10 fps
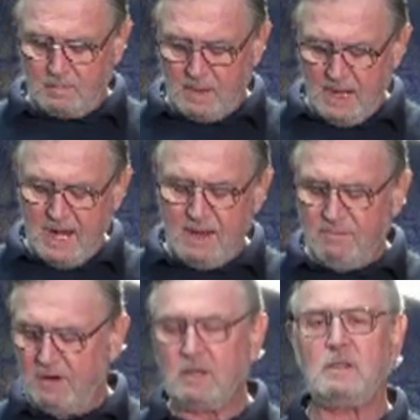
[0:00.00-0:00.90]
I
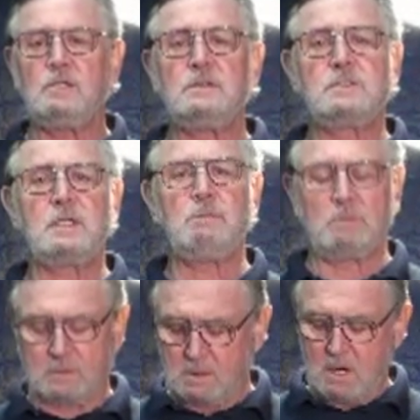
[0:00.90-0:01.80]
have here some
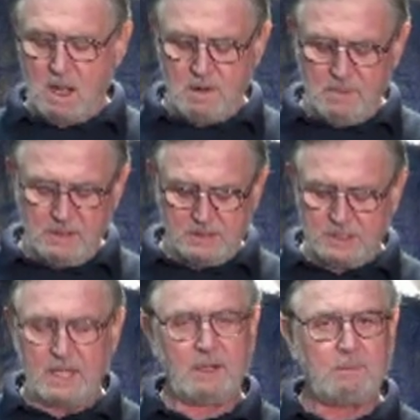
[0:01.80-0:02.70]
comments
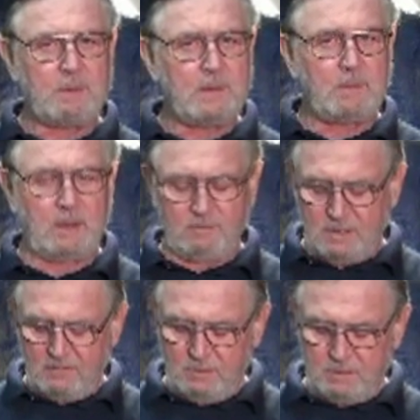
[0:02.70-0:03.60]
that people have
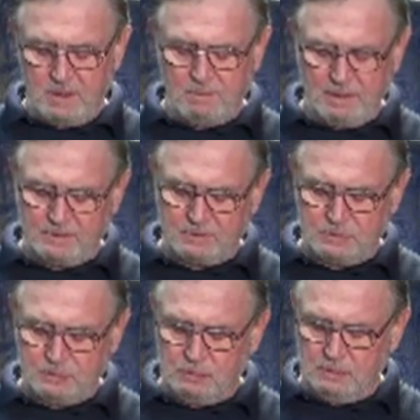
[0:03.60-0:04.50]
given me about the
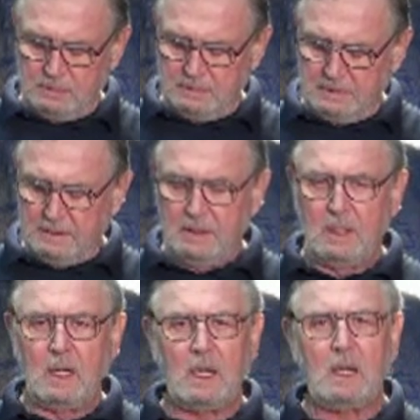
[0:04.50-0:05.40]
tool,
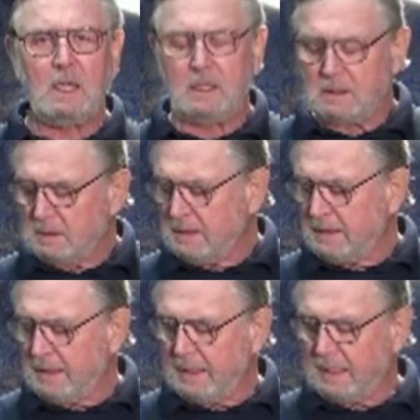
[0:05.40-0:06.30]

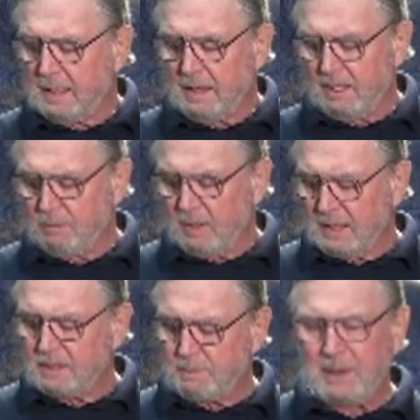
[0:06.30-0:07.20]
and I would
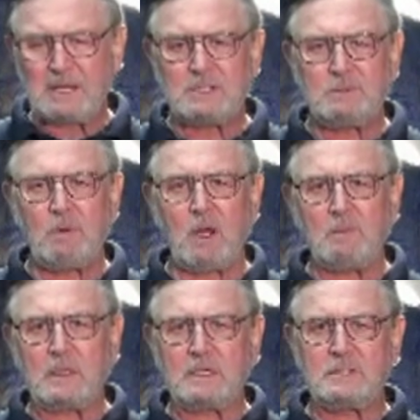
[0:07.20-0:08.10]
like to pass them
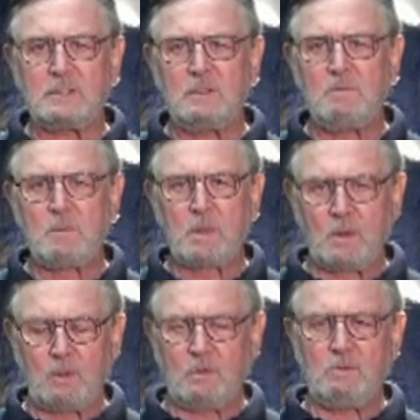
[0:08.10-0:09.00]
on, because they're
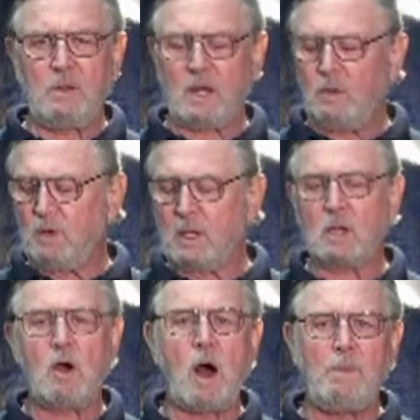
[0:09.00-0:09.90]
not only a
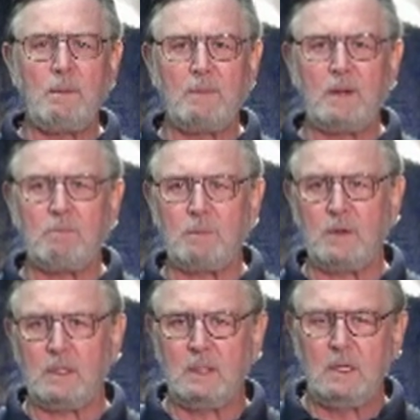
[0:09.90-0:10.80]
compliment,
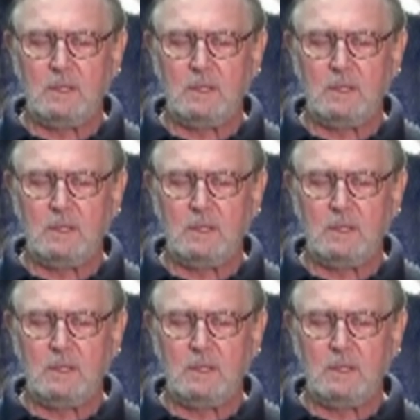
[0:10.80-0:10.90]
but